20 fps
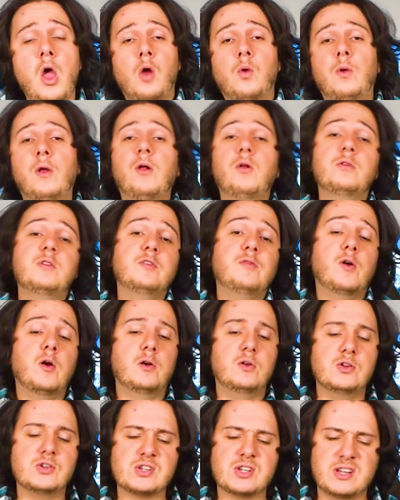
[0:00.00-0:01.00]
relative
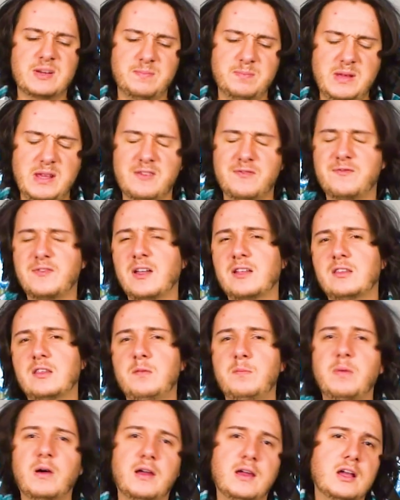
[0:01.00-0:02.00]
hardness can be
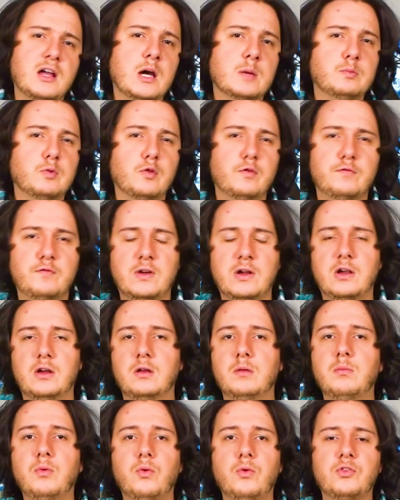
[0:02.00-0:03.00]
affected by a couple of
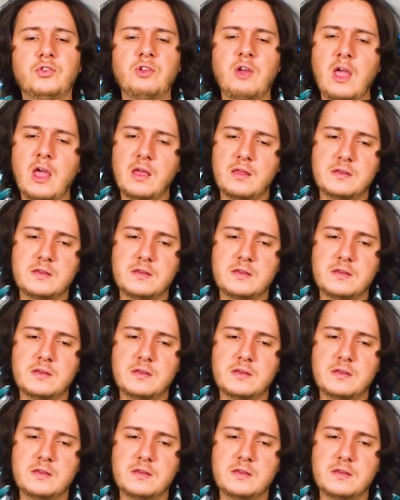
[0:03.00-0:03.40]
variables.